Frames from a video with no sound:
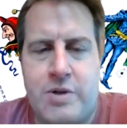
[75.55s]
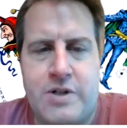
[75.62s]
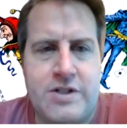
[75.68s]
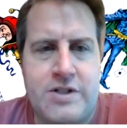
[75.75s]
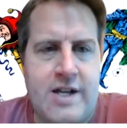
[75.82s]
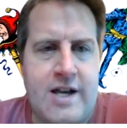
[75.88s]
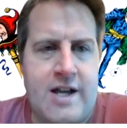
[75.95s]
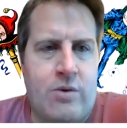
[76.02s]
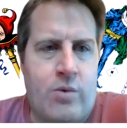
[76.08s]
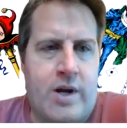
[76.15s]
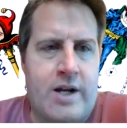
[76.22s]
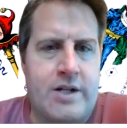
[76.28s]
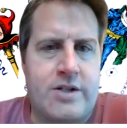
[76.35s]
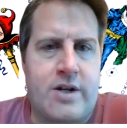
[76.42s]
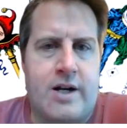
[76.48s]
but just kind of
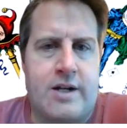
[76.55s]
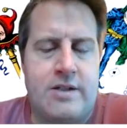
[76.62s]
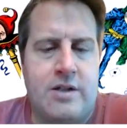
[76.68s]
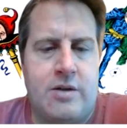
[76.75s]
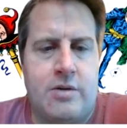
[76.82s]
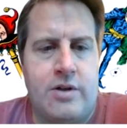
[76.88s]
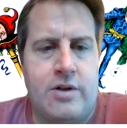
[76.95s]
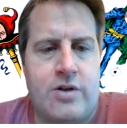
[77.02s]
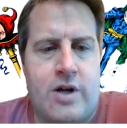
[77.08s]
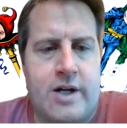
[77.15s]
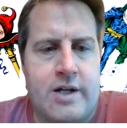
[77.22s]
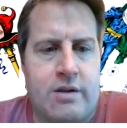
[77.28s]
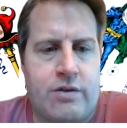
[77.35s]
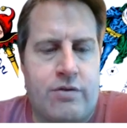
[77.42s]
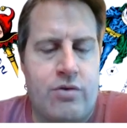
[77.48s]
want to
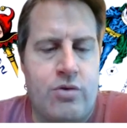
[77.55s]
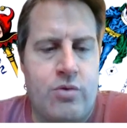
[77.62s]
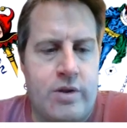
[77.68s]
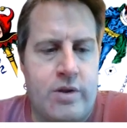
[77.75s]
talk it through